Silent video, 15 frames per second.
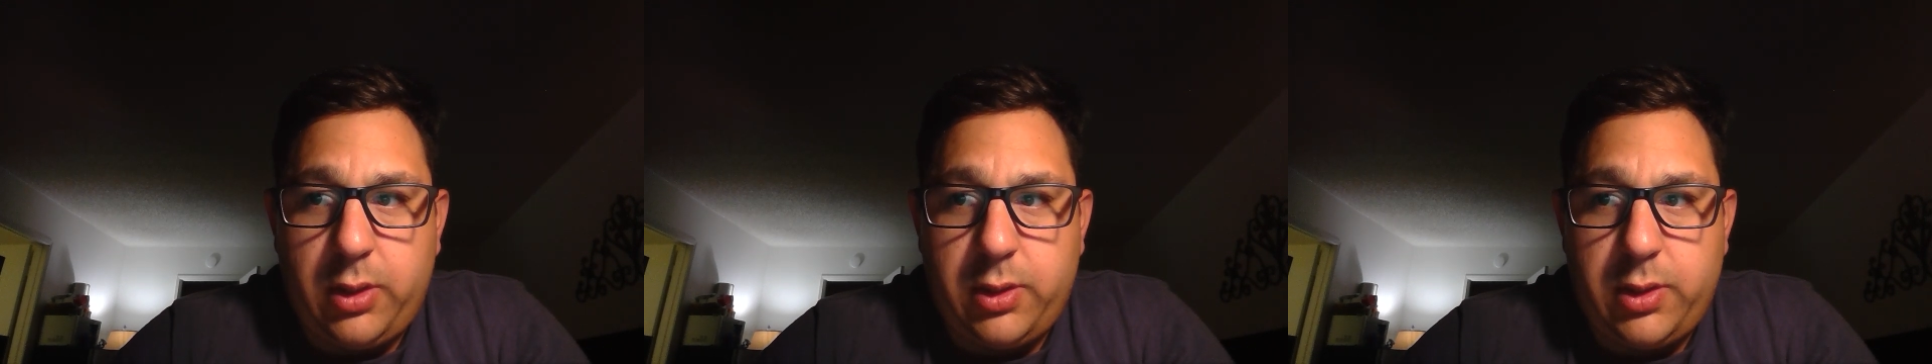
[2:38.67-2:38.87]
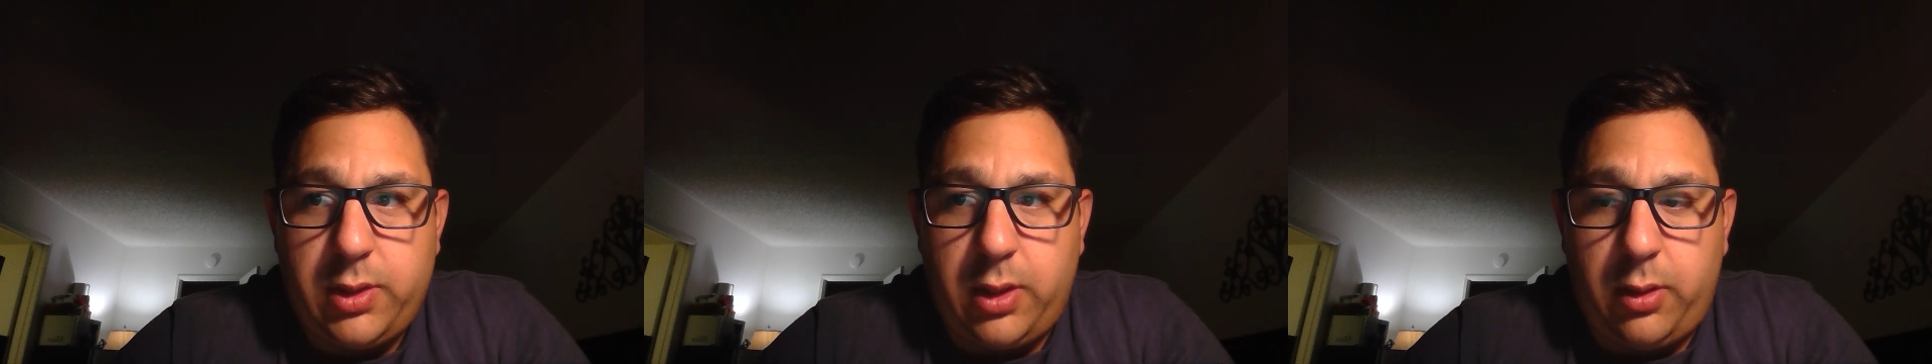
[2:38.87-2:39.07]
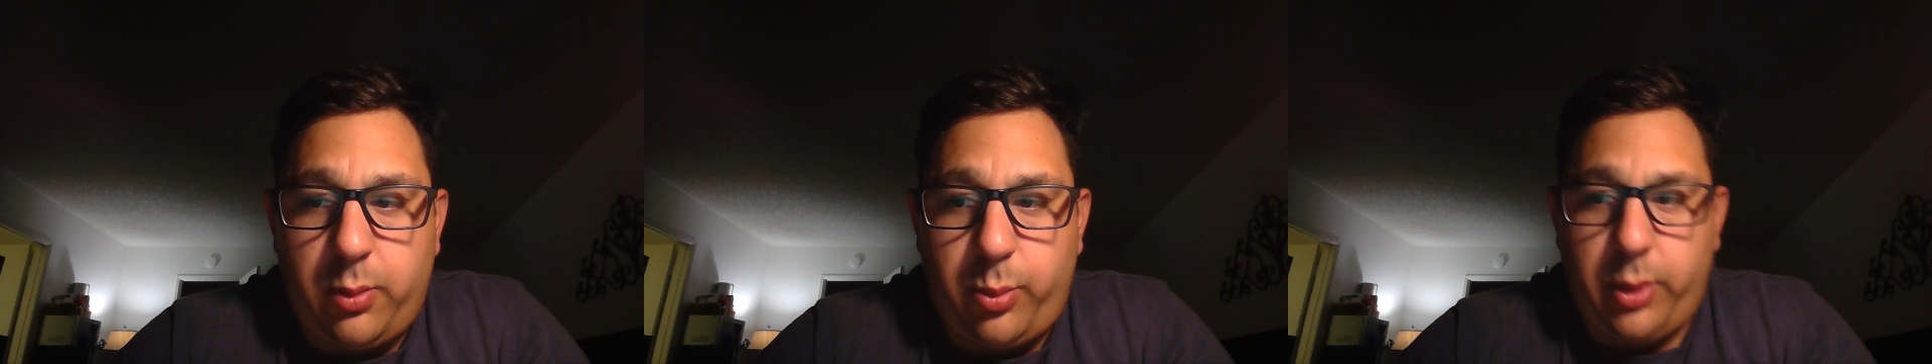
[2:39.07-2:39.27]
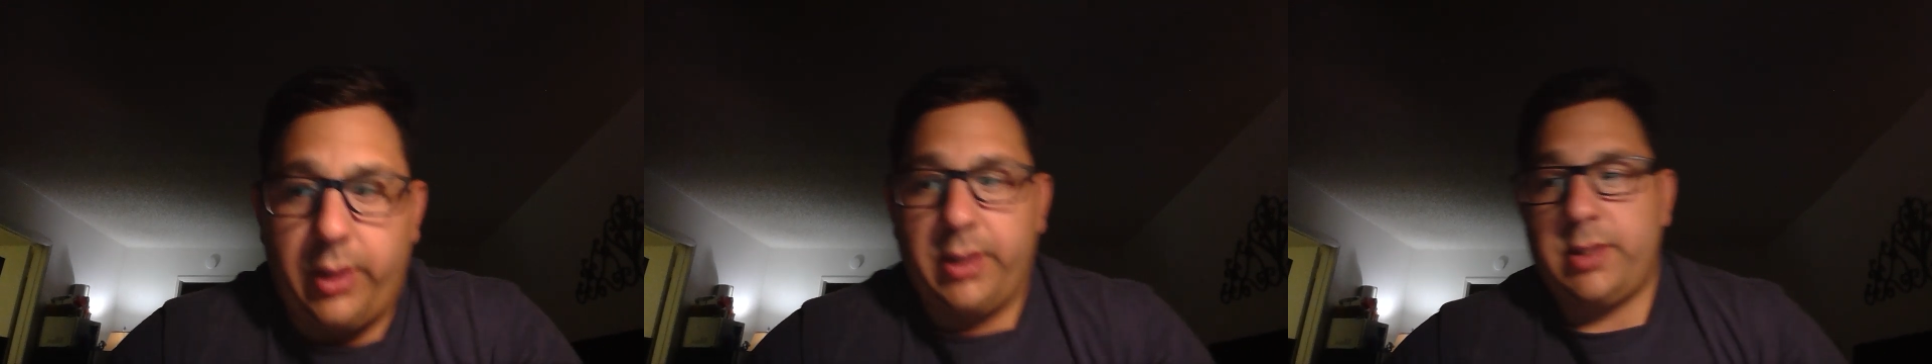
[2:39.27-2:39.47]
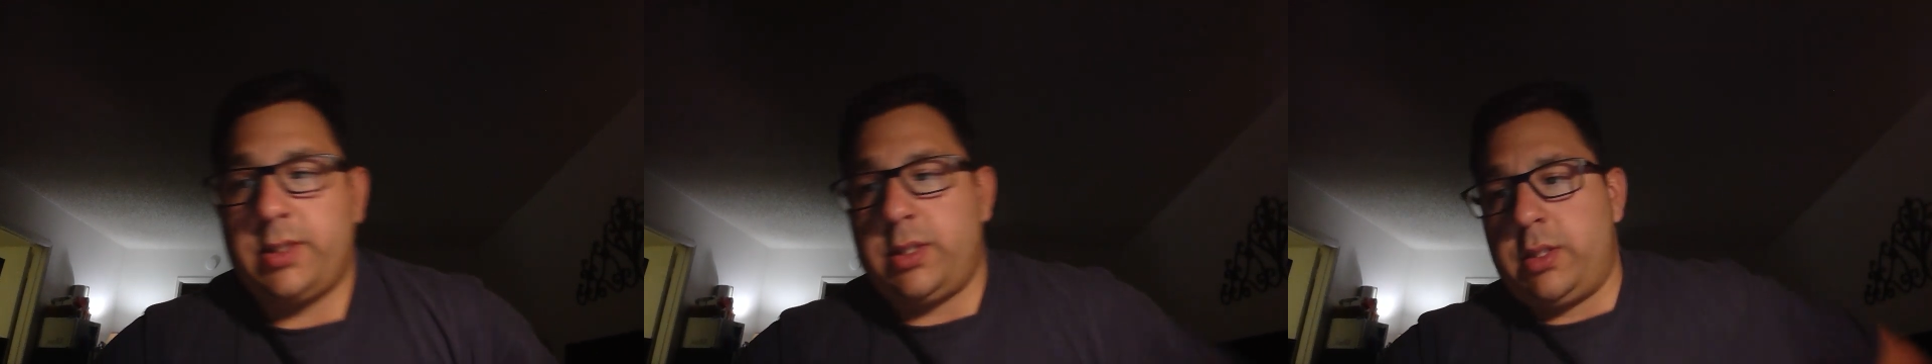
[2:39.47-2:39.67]

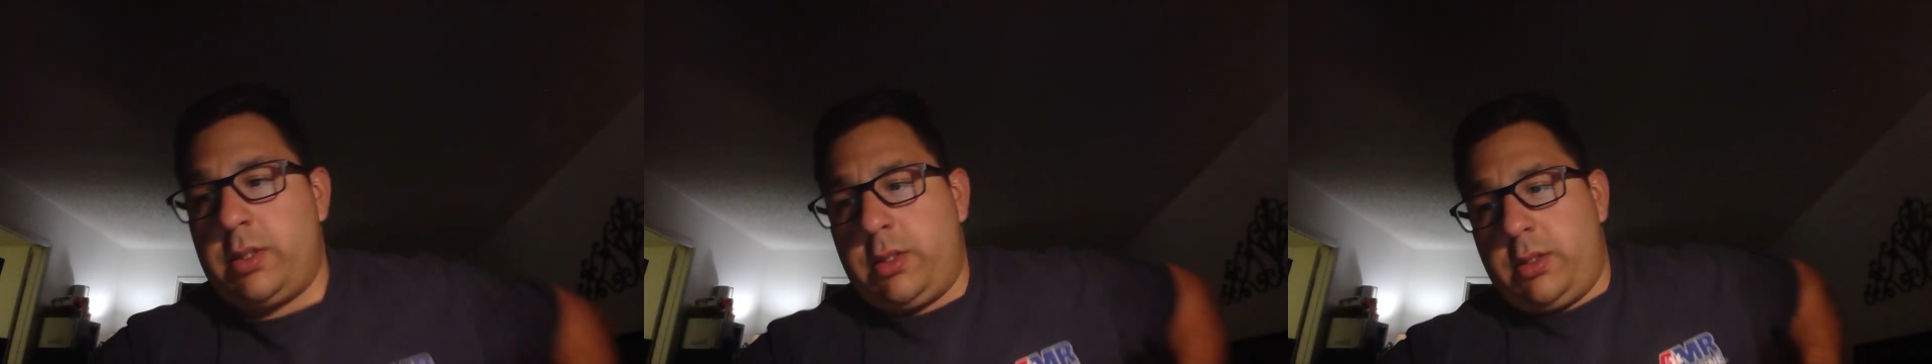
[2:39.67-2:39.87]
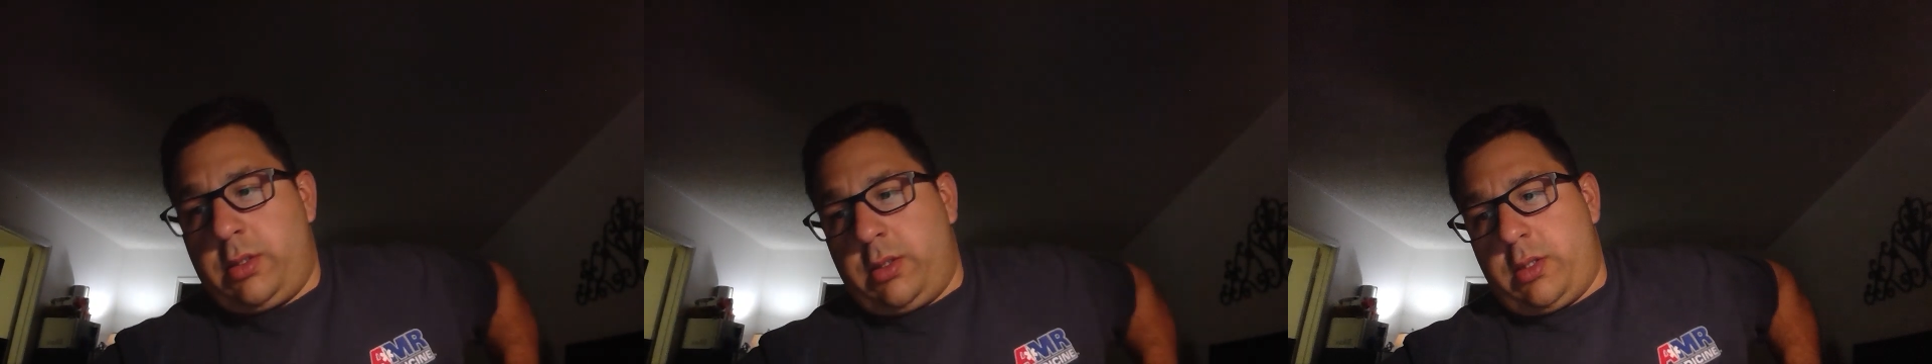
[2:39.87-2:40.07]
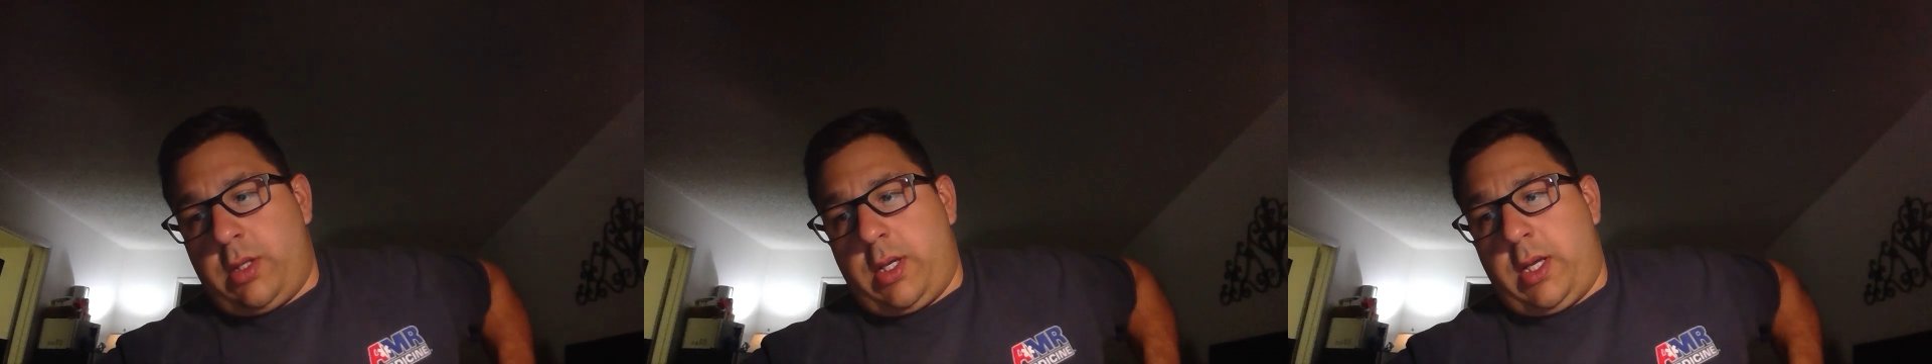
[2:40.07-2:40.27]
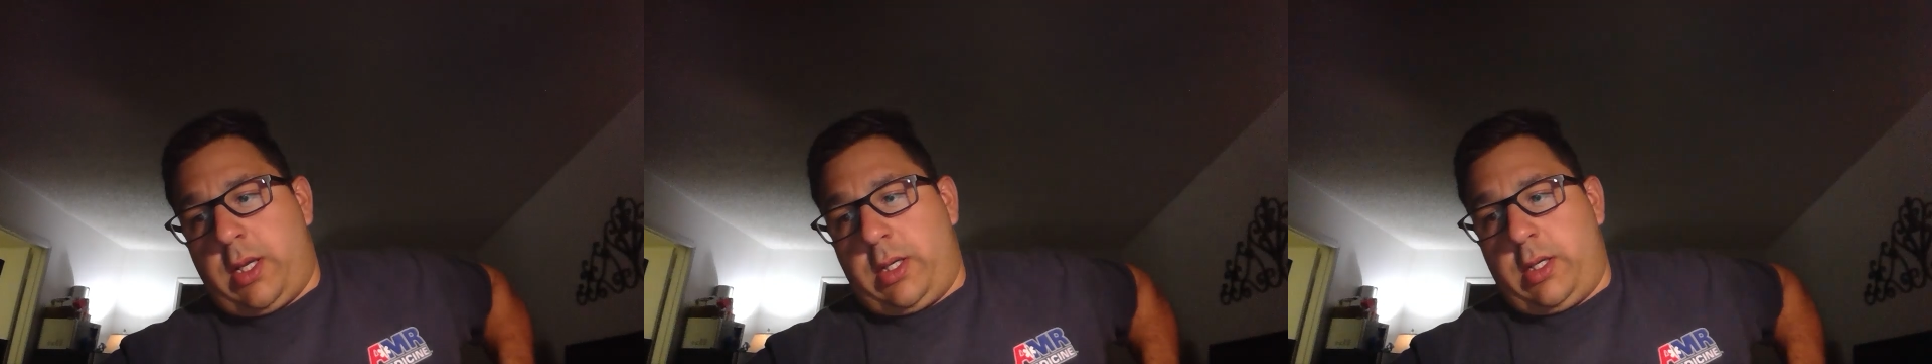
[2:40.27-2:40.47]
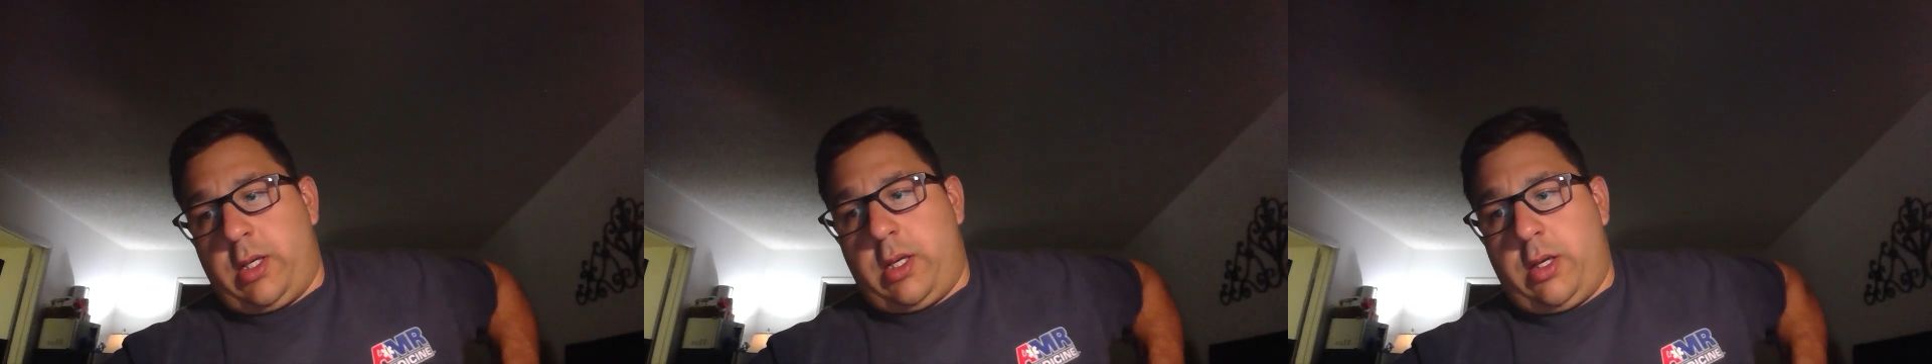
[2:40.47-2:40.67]
celebrates,
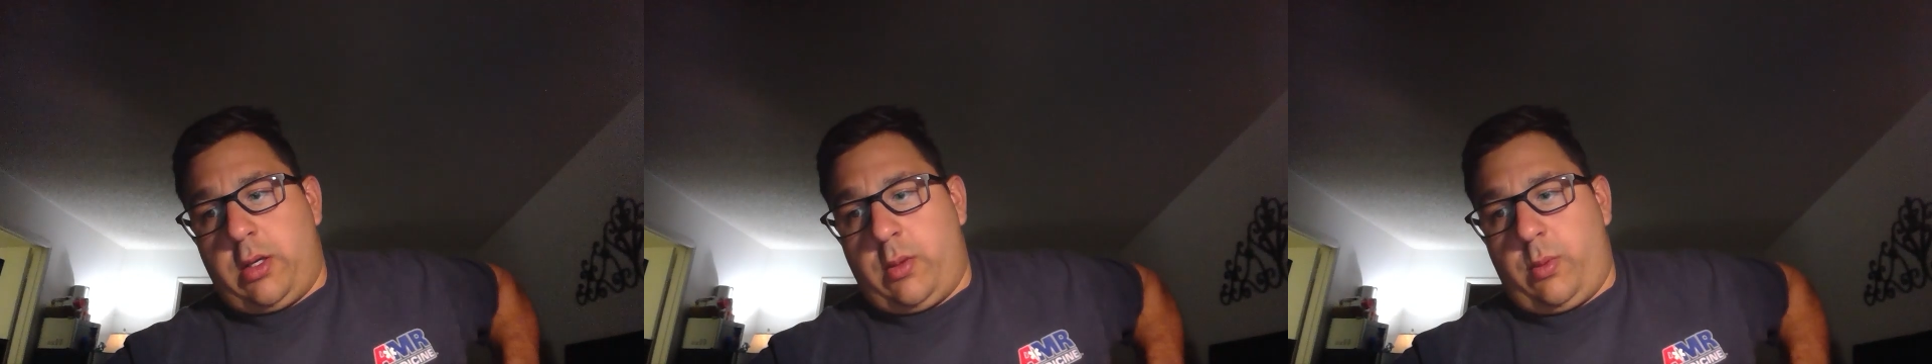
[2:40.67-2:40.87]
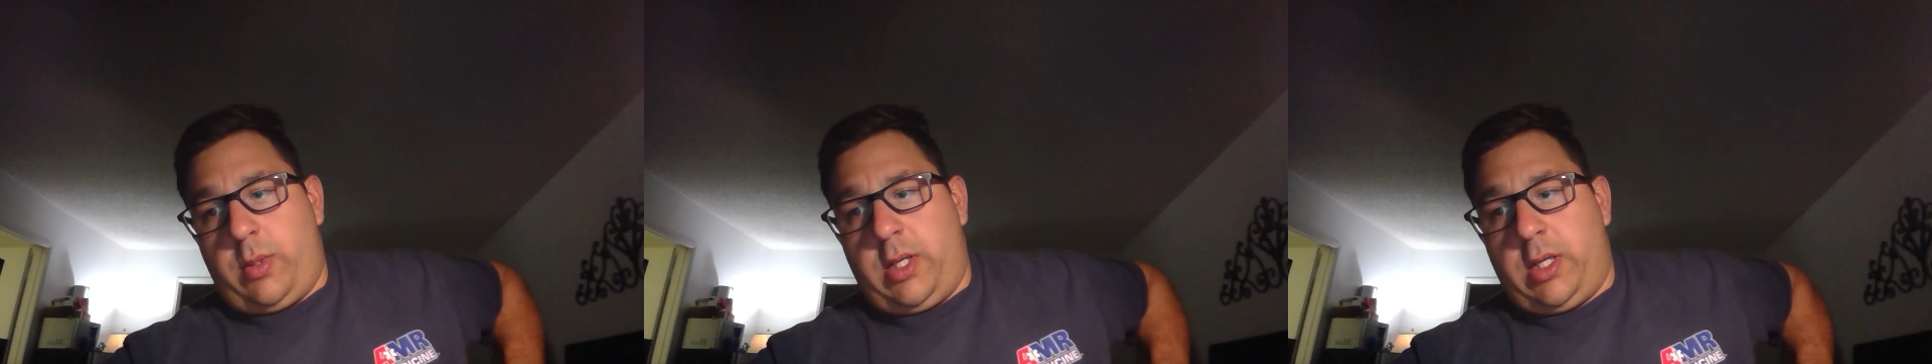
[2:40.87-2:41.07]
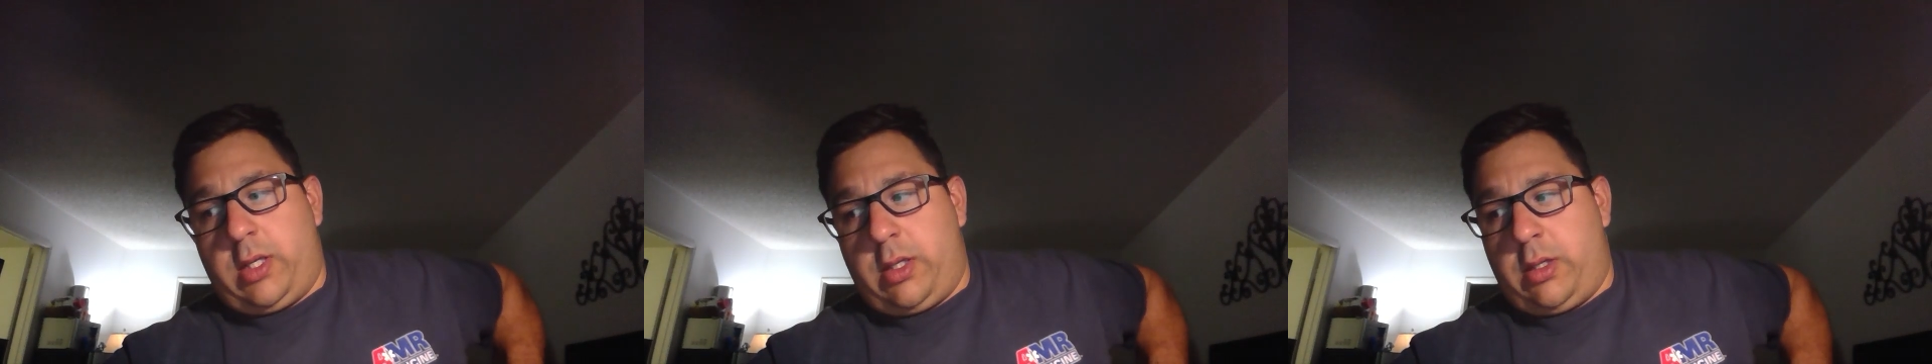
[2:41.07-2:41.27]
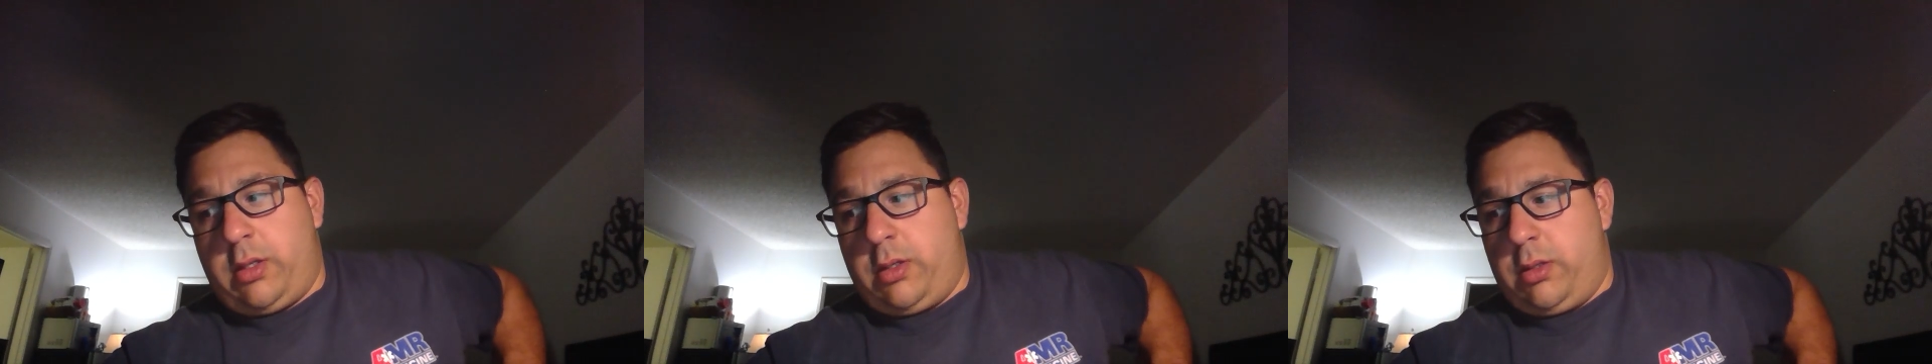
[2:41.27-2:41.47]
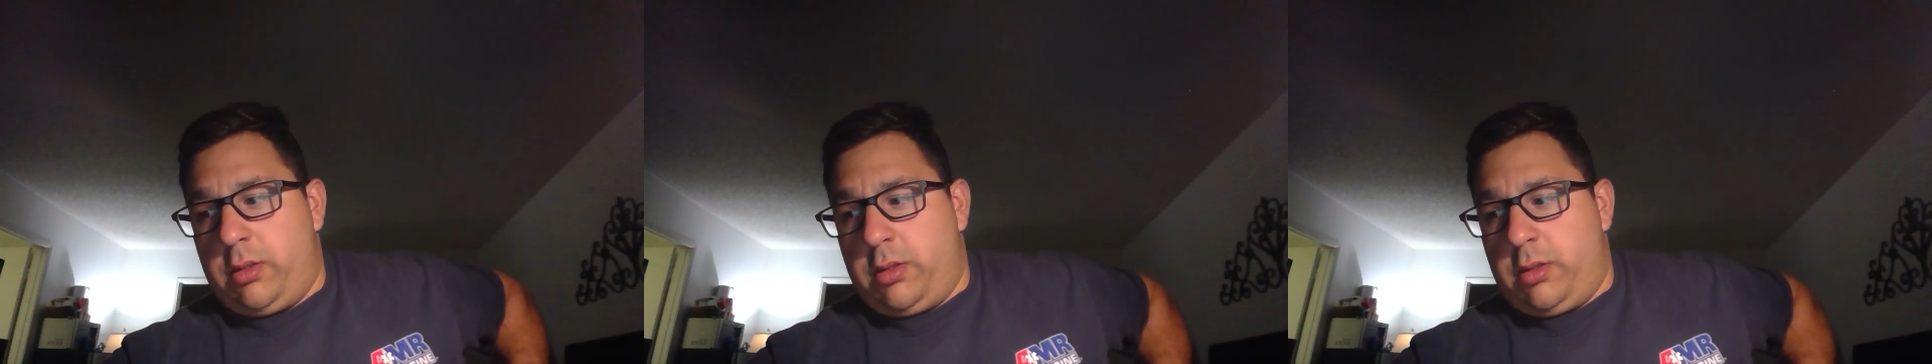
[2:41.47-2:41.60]
and uh, we uh,